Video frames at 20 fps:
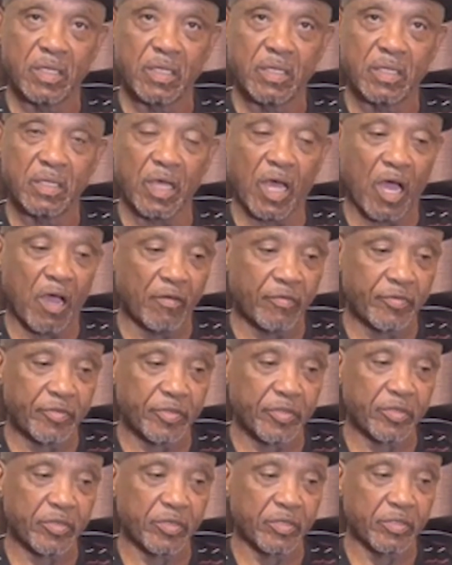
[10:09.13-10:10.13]
The officer
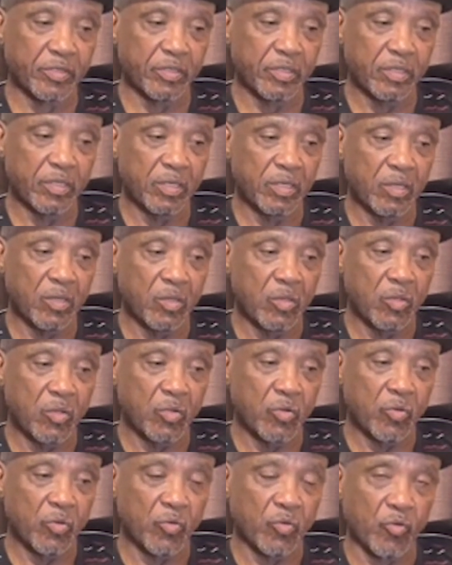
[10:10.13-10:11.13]
could
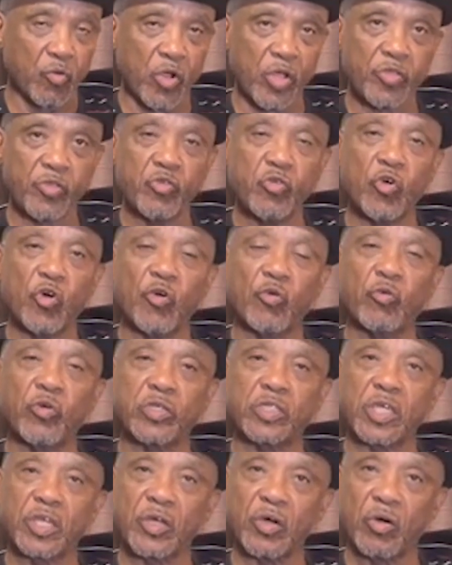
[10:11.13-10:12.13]
run you over with
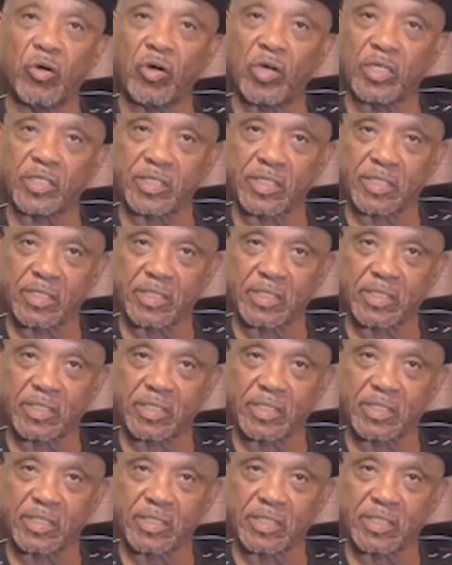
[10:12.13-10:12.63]
that horse.